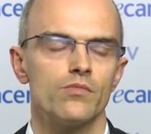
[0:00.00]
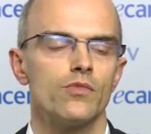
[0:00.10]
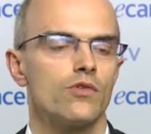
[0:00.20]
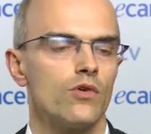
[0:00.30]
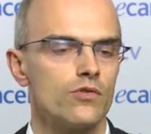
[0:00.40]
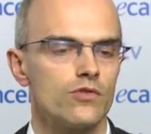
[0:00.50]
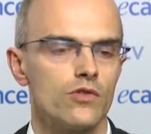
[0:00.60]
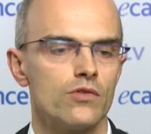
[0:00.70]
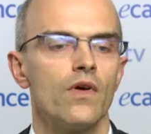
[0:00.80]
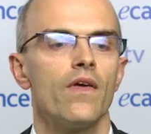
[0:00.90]
but
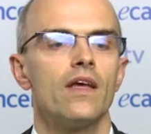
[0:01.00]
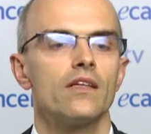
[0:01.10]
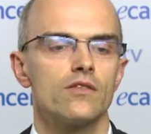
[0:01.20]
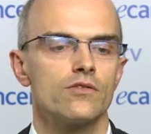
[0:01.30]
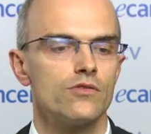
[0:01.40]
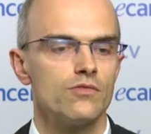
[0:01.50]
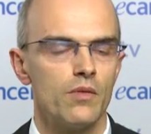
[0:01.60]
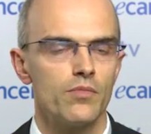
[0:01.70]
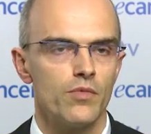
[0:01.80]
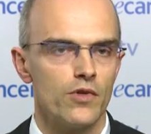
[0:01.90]
also
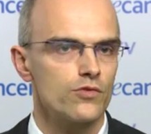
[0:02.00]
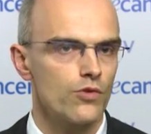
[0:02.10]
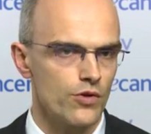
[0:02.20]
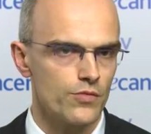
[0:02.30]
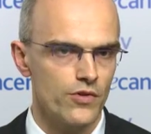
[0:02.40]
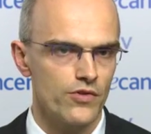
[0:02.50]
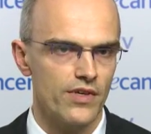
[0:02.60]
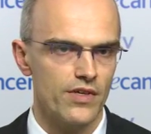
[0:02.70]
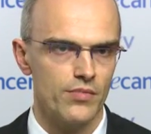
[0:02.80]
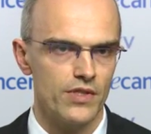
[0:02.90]
trastuzumab plus hormone
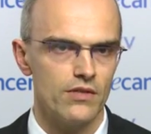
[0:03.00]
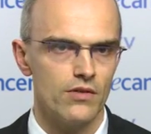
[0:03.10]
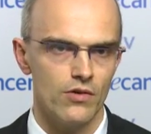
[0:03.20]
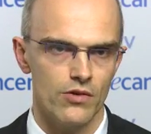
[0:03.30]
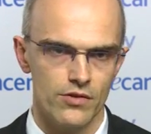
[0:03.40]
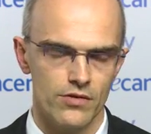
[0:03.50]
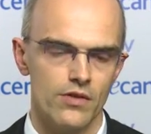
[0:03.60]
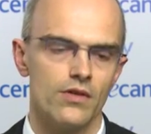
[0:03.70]
therapy or